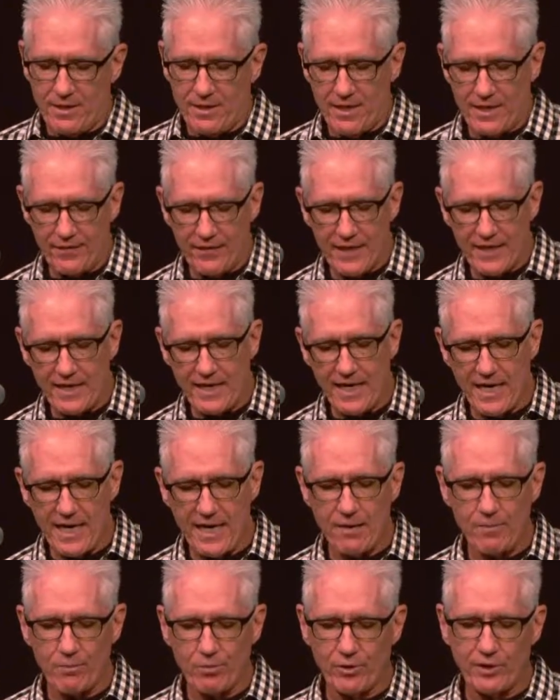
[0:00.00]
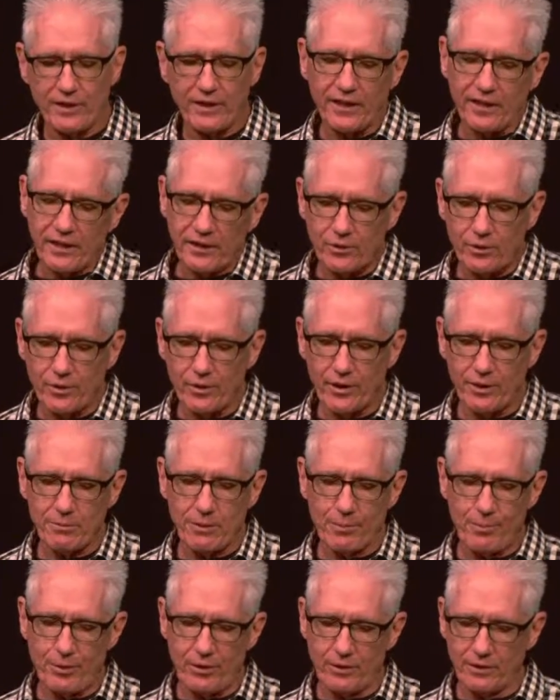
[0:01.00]
And they came bringing to him
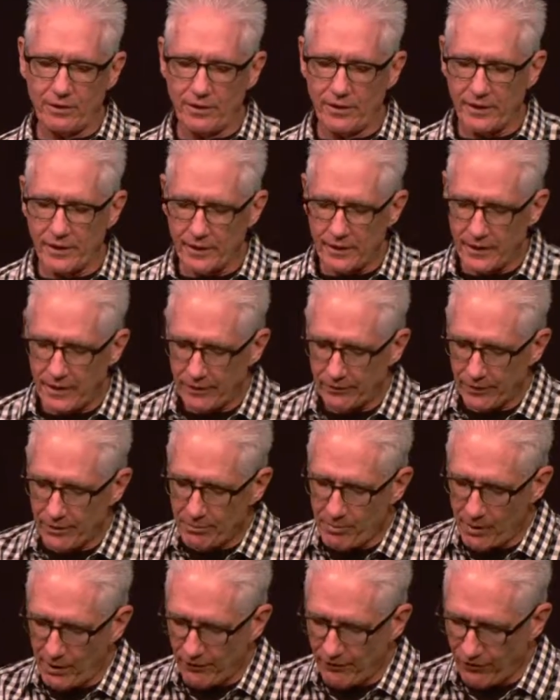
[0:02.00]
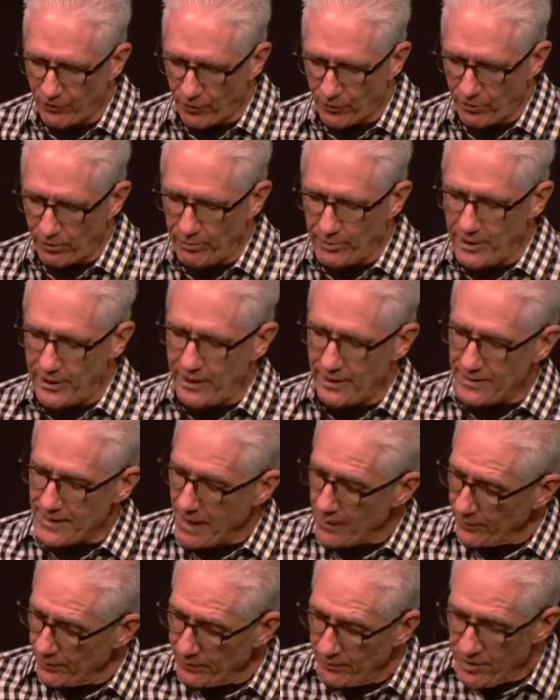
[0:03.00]
a paralytic carried by four men.
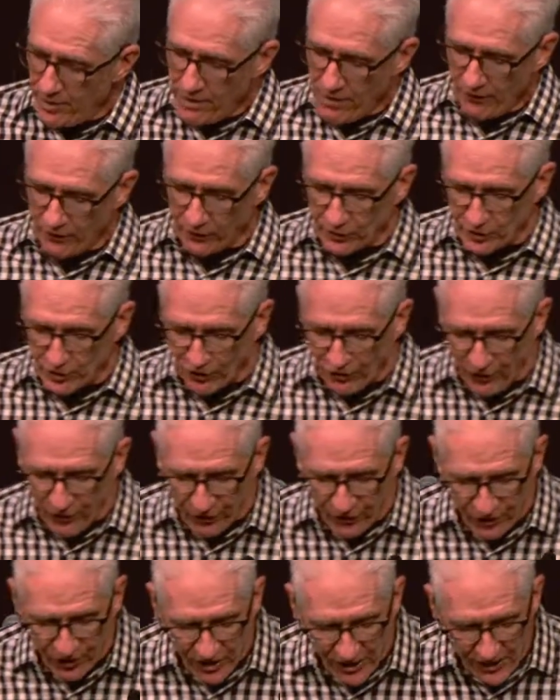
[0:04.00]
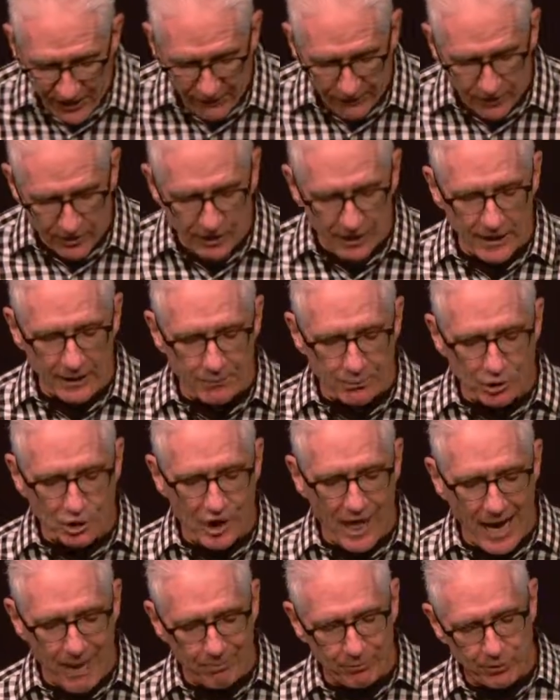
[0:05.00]
Down in verse 15 of the same
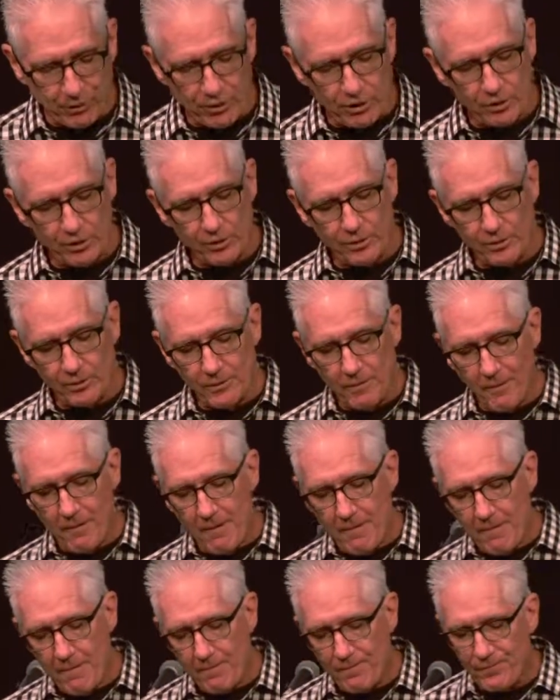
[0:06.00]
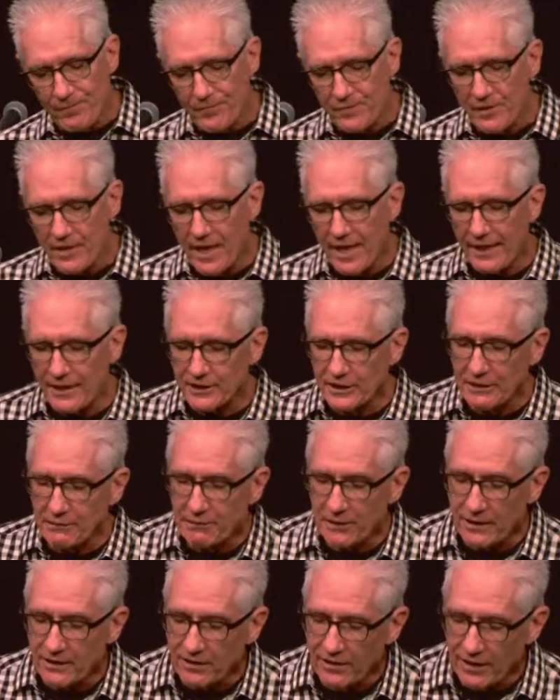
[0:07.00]
chapter 2, and as he
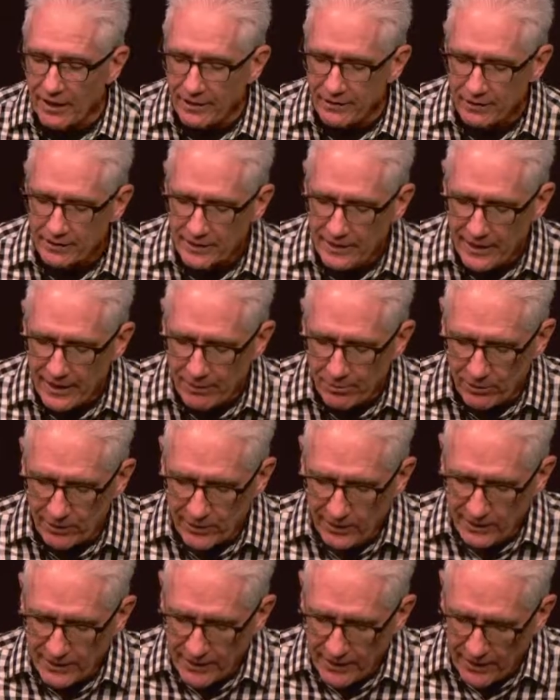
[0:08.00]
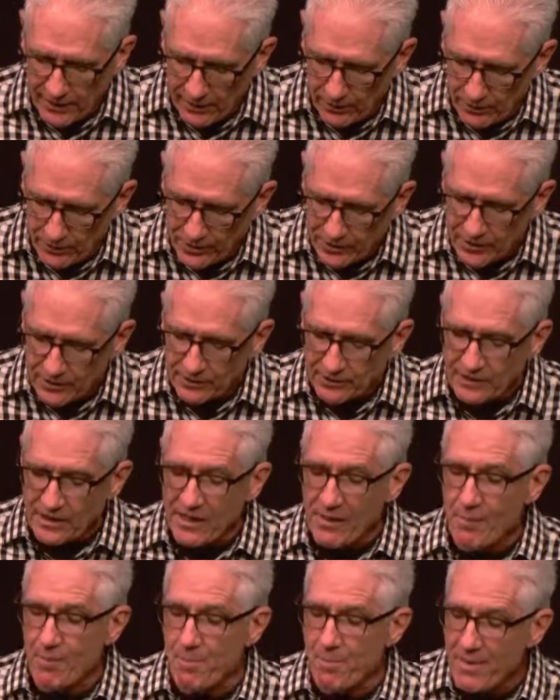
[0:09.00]
reclined a table in his house,
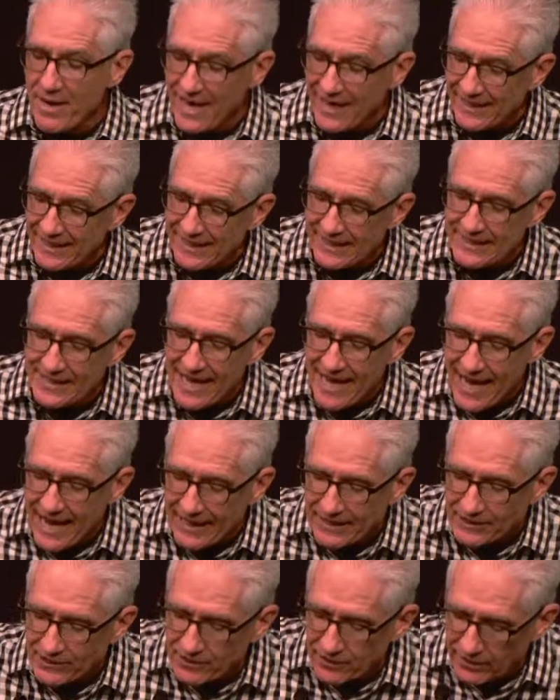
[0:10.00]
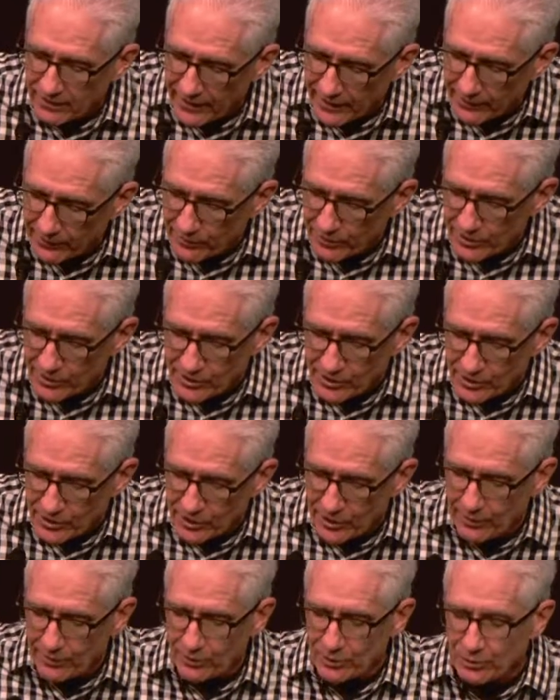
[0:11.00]
many tax collectors and
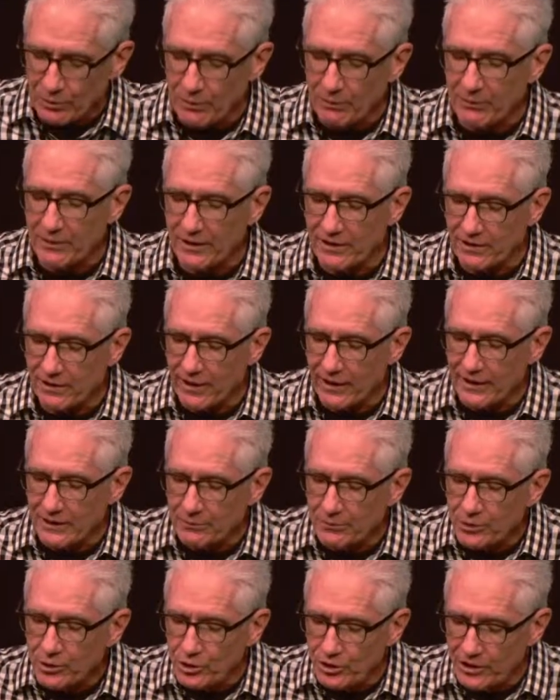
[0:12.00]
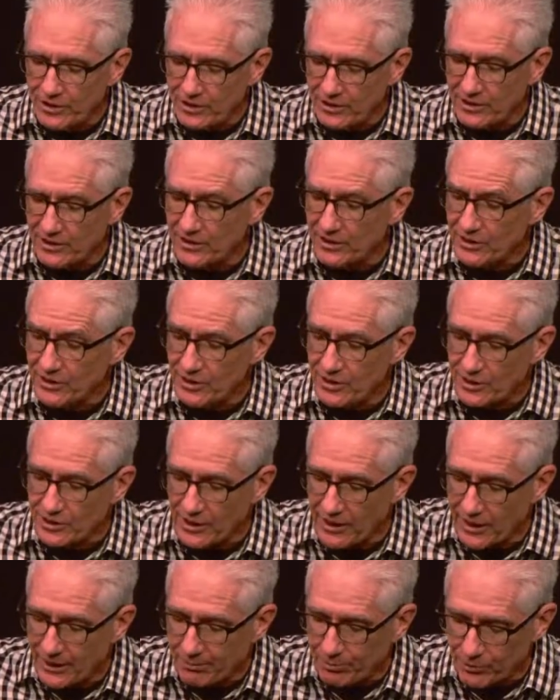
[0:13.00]
sinners were reclining with Jesus and his
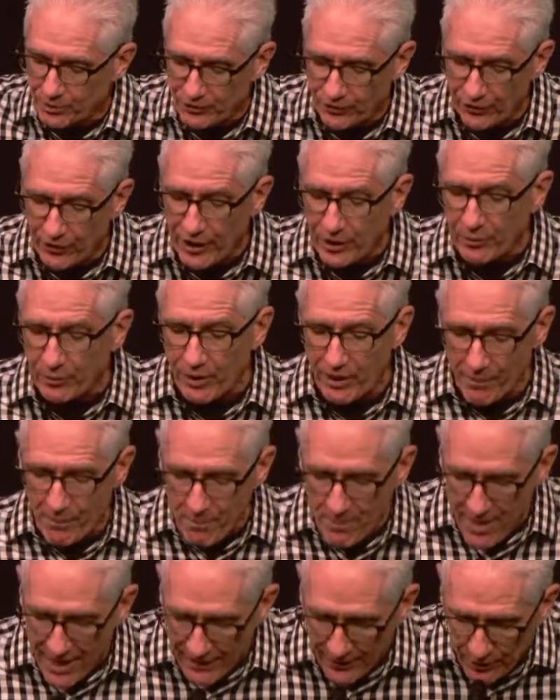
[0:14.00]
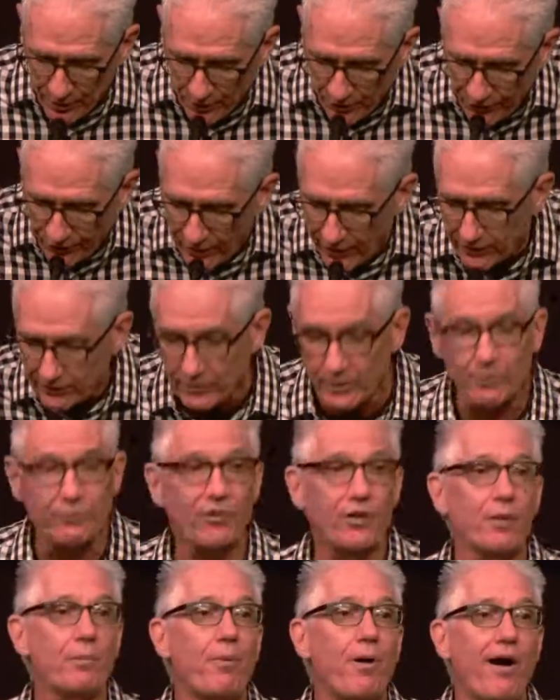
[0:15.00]
disciples, for there were many who followed him.
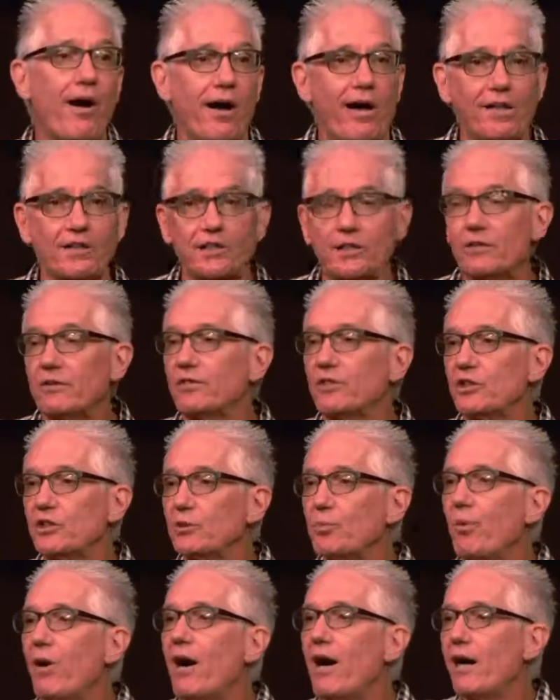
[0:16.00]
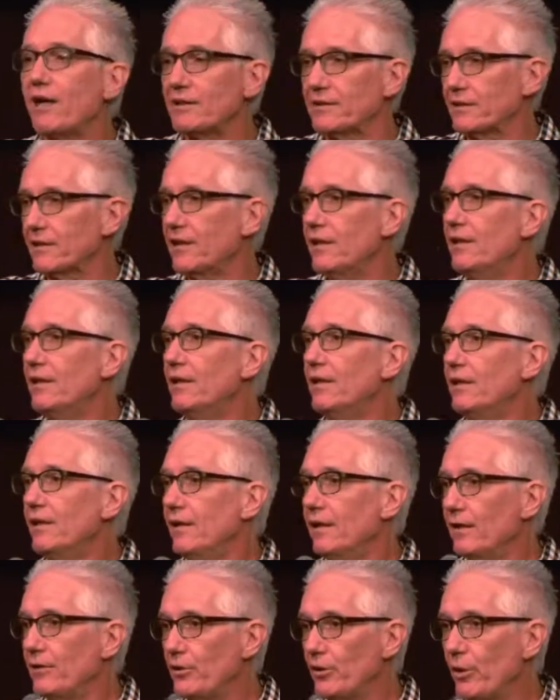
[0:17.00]
Very positive response
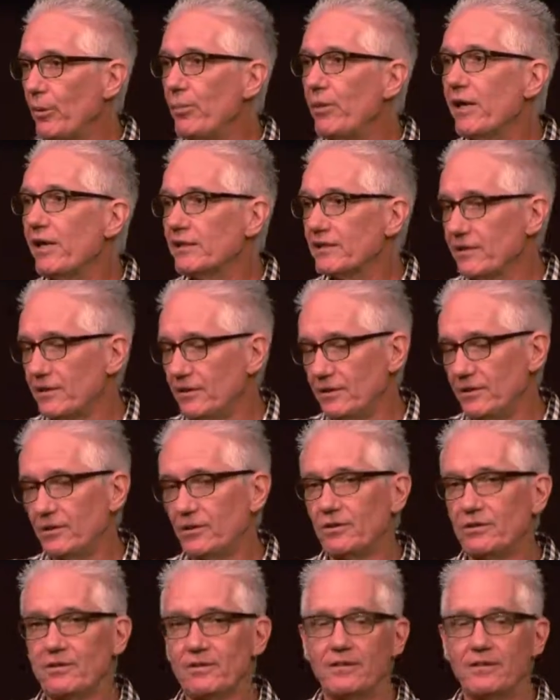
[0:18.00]
to the message.